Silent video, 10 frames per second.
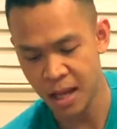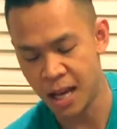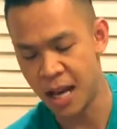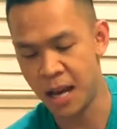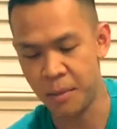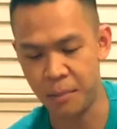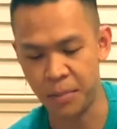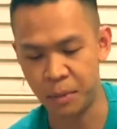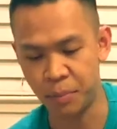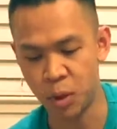
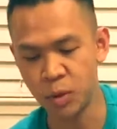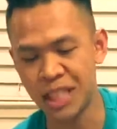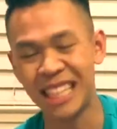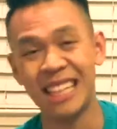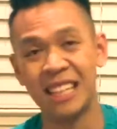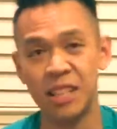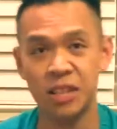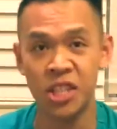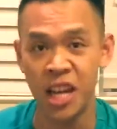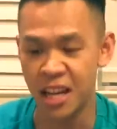um, the protein in the
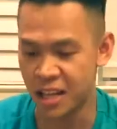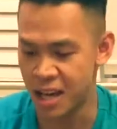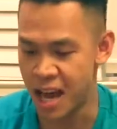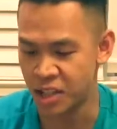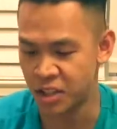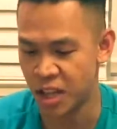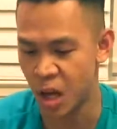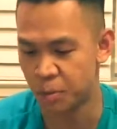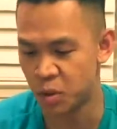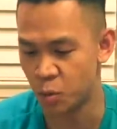shake actually
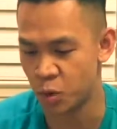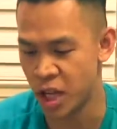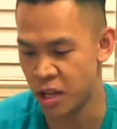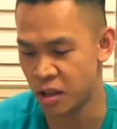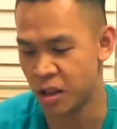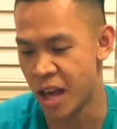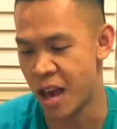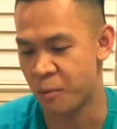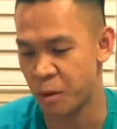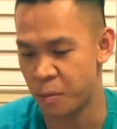helps heal
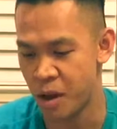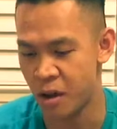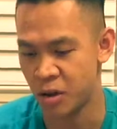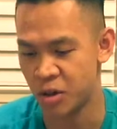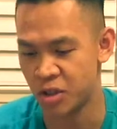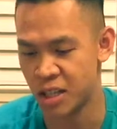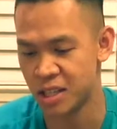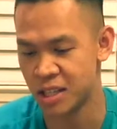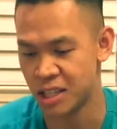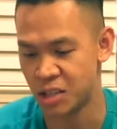and repair your
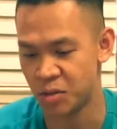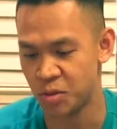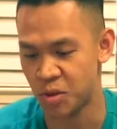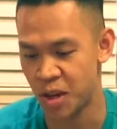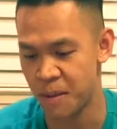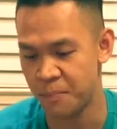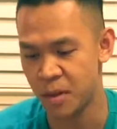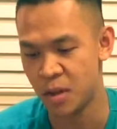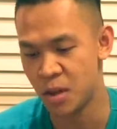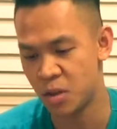skin tissues, okay?
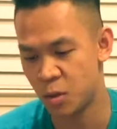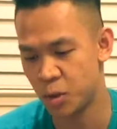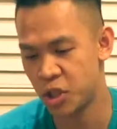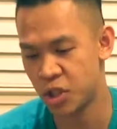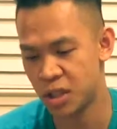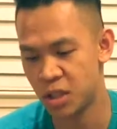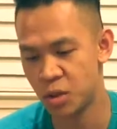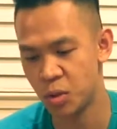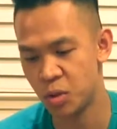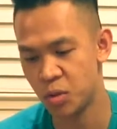So we're just gonna
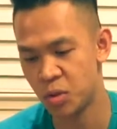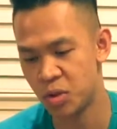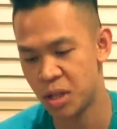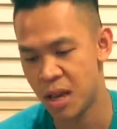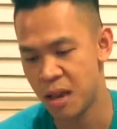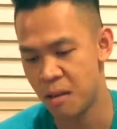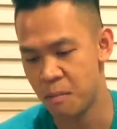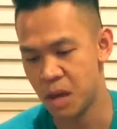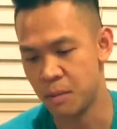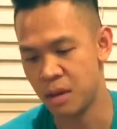use
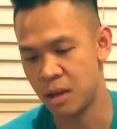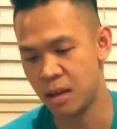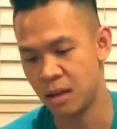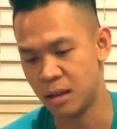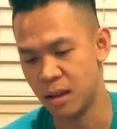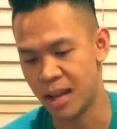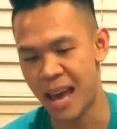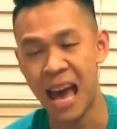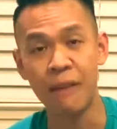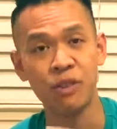maybe like
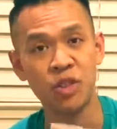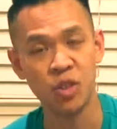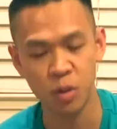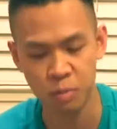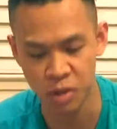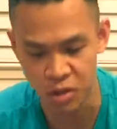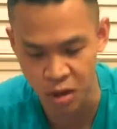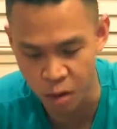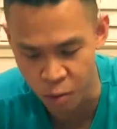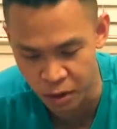half a scoop to
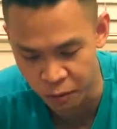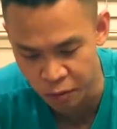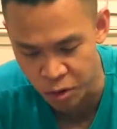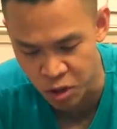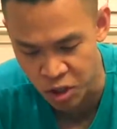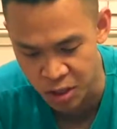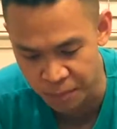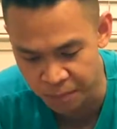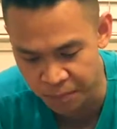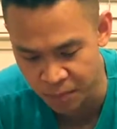start with
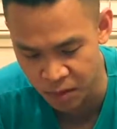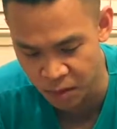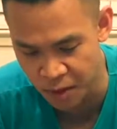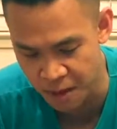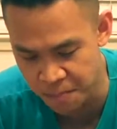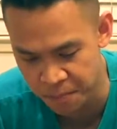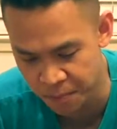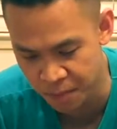first, okay?